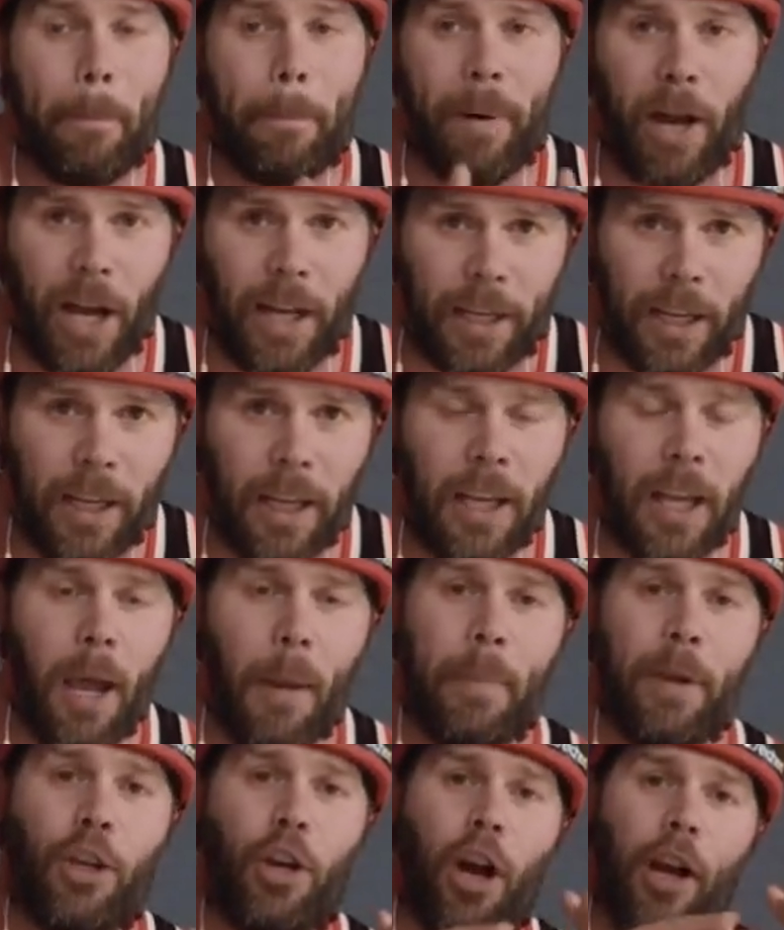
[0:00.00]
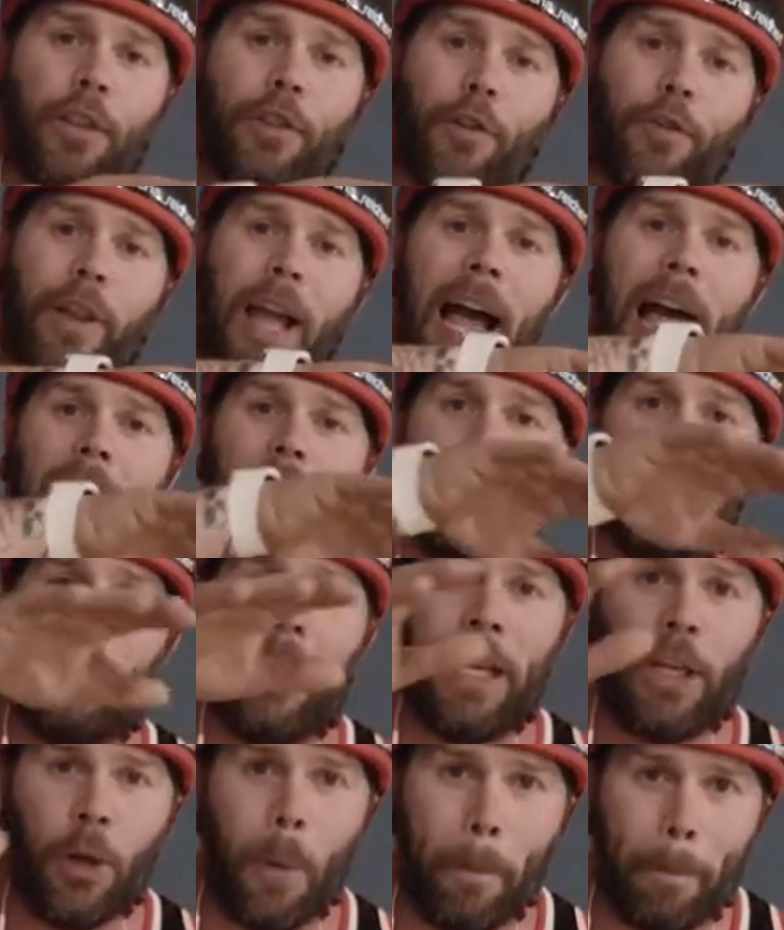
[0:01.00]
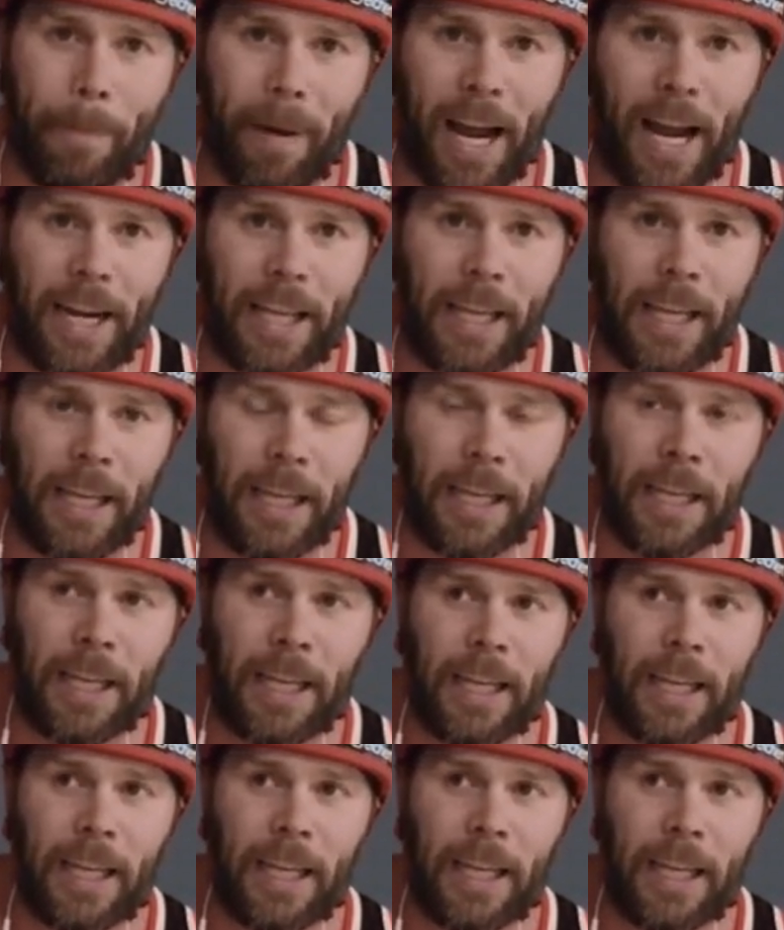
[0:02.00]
but because of the aluminium body,